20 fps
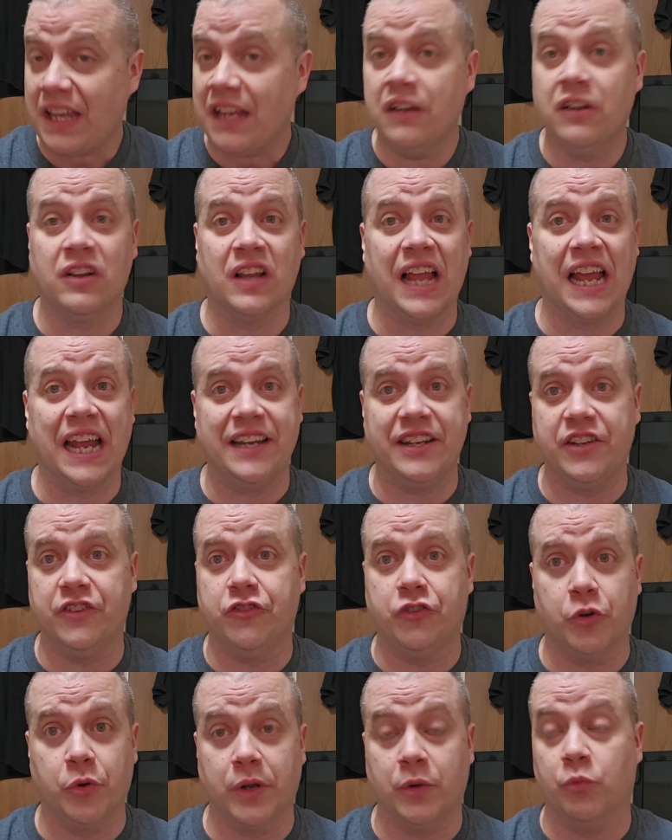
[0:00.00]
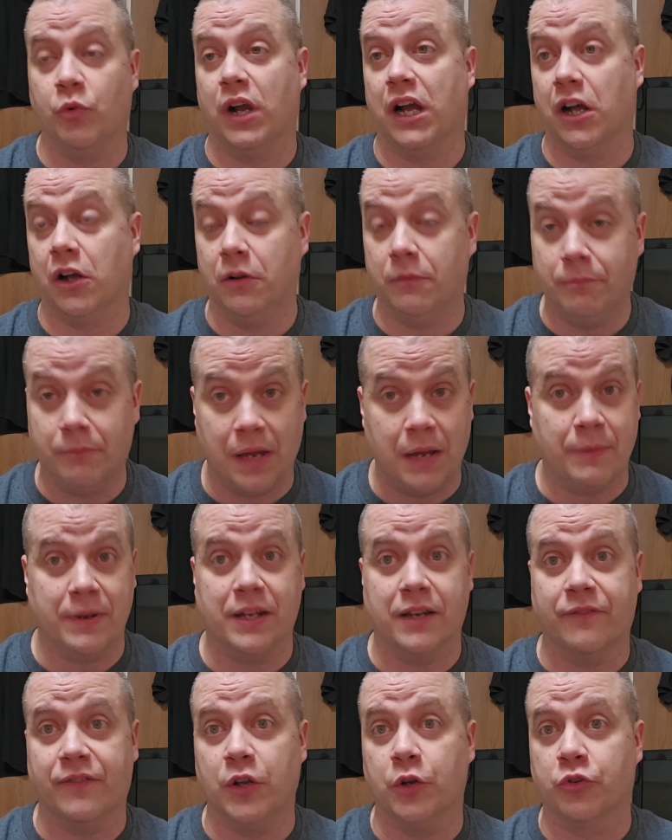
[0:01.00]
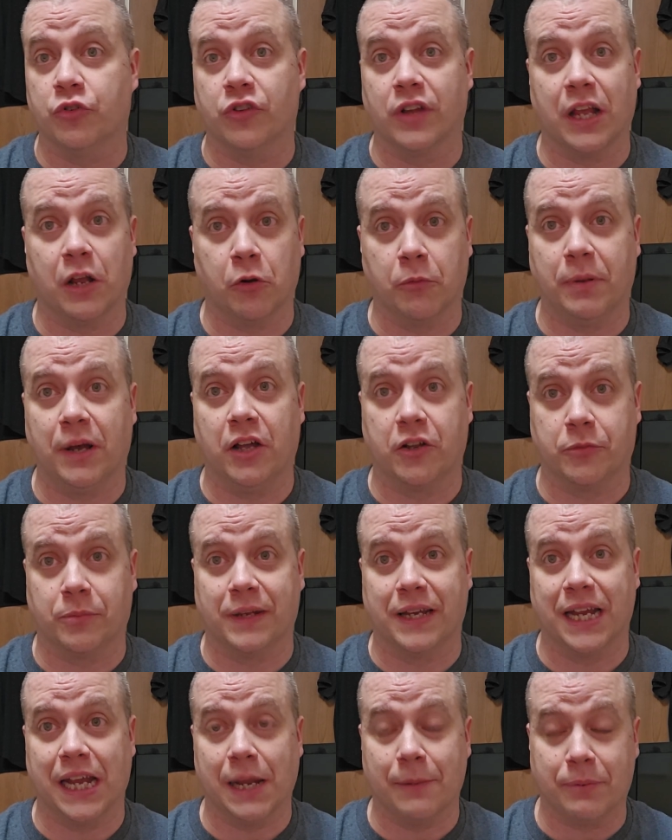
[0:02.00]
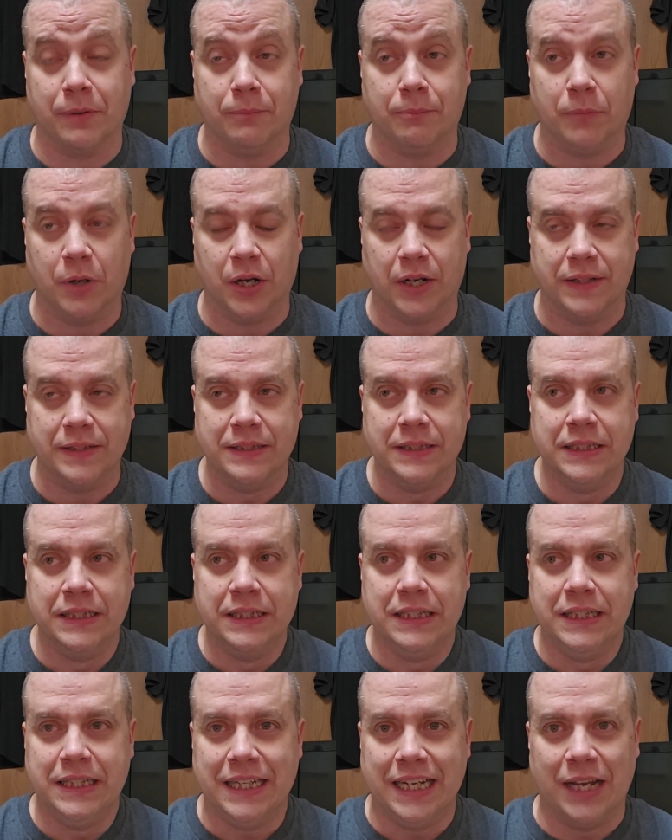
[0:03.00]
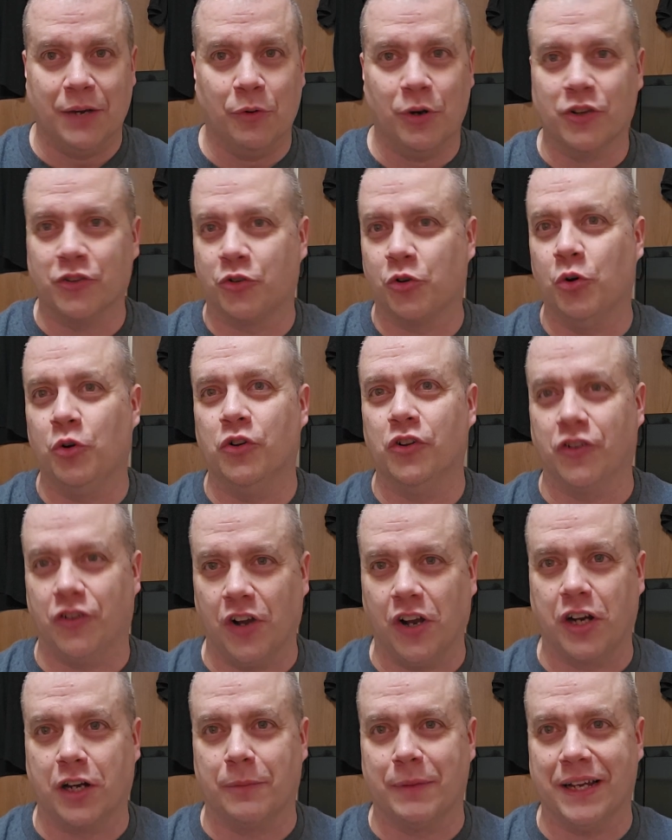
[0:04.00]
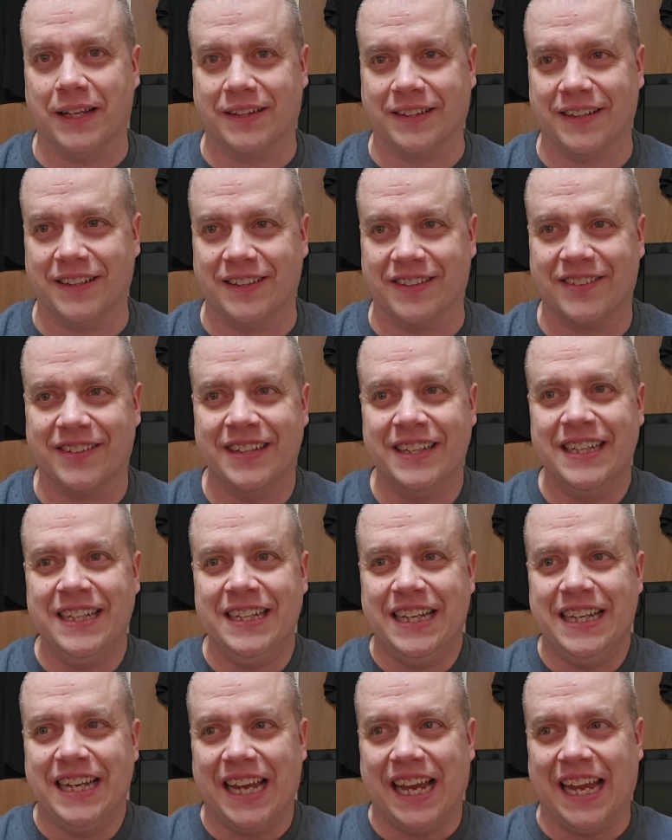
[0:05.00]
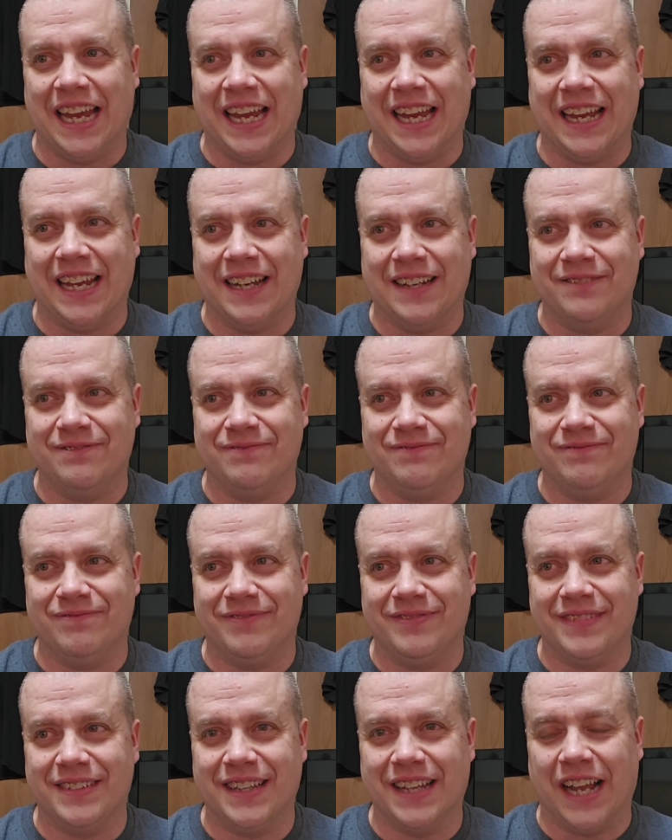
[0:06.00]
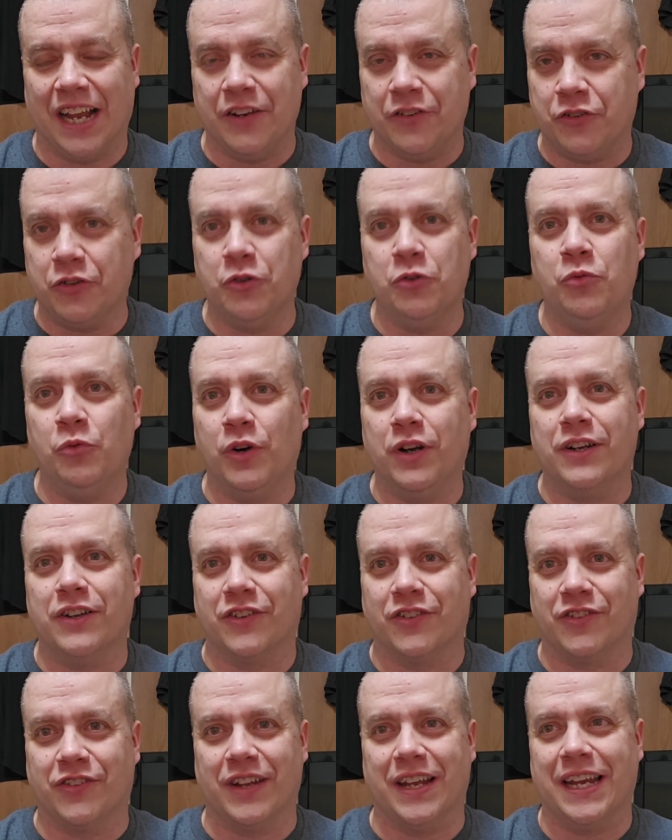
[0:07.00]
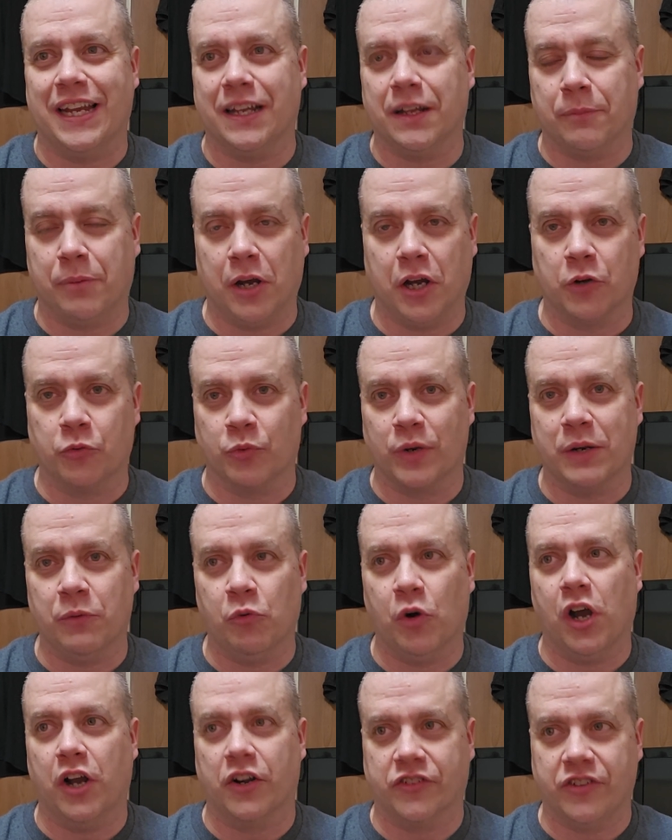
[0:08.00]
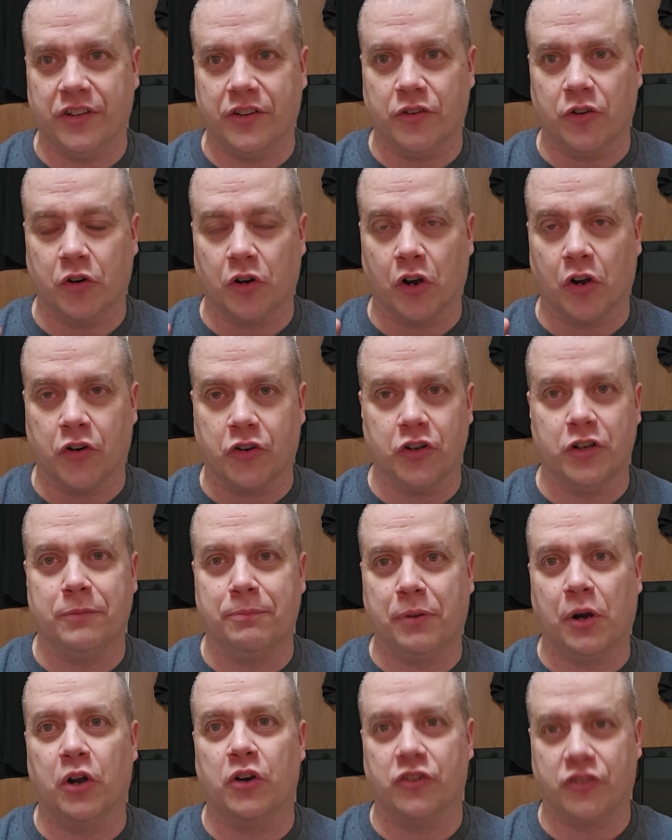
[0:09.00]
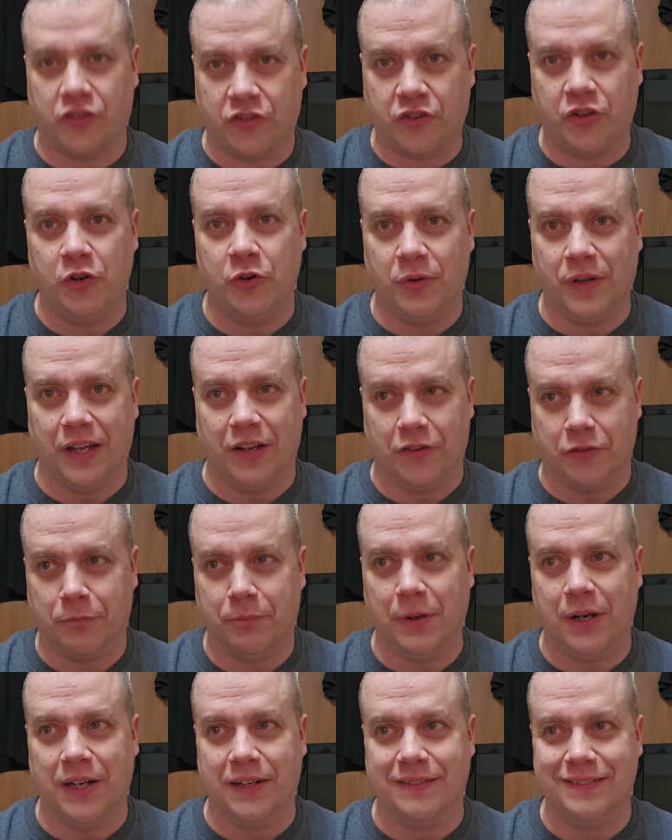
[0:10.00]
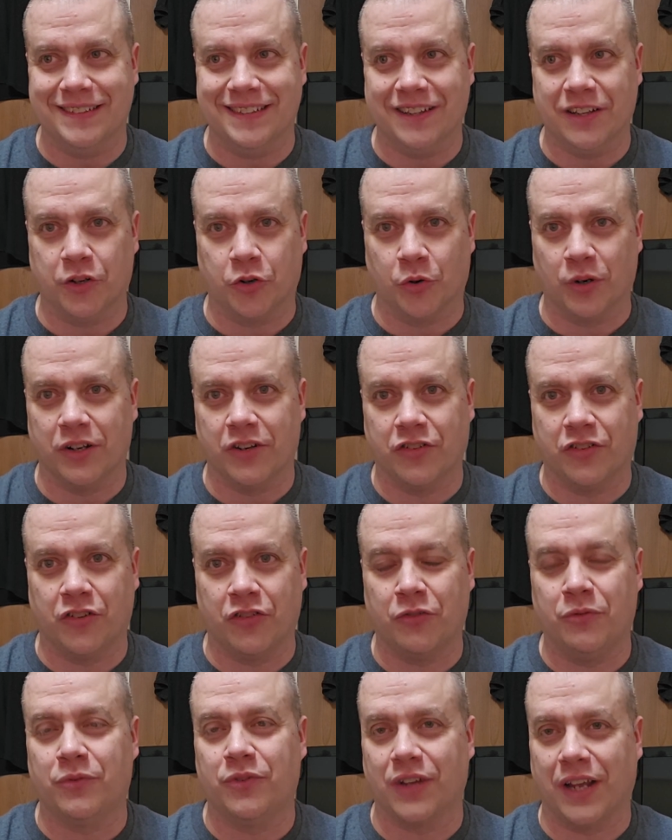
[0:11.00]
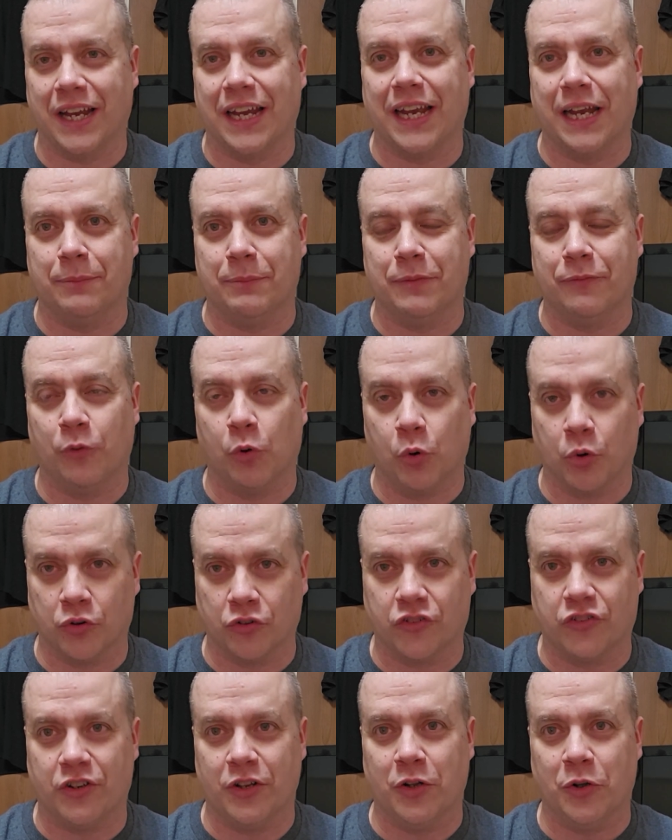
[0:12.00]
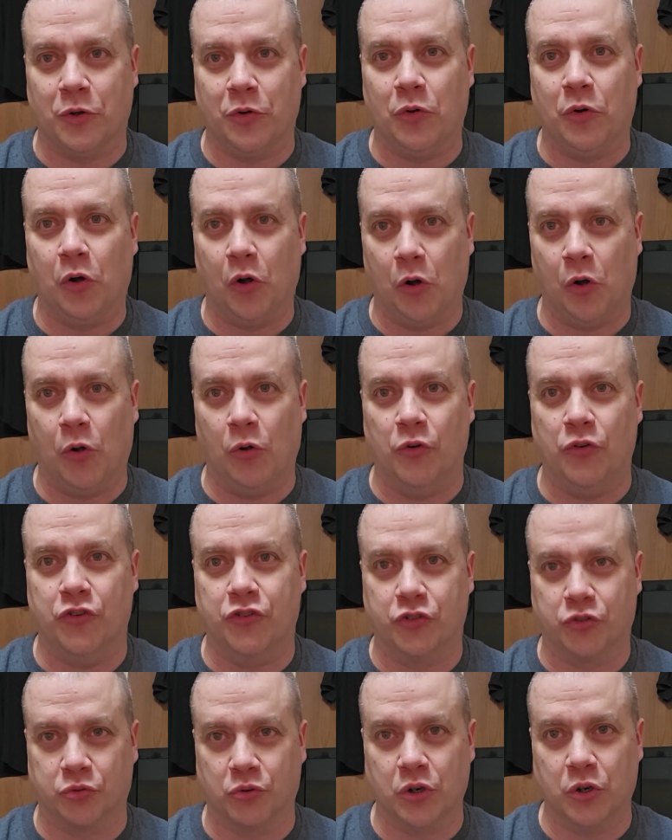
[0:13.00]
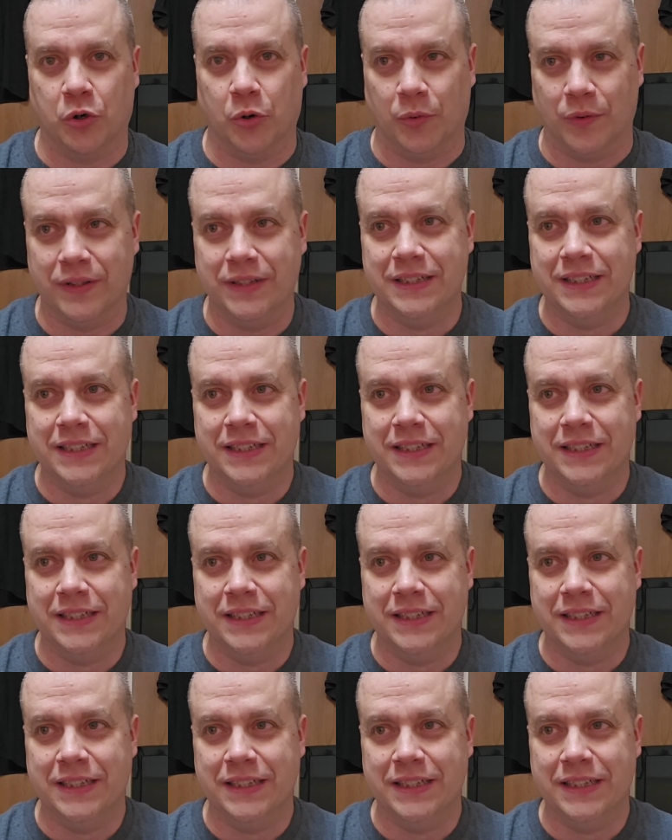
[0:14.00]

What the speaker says: Glad he's doing well. Maybe in the future that will possibly happen. But it was cool to talk about this. And I do want to say, upon rewatching, there are good parts to this, but the criticisms I had before still hold true.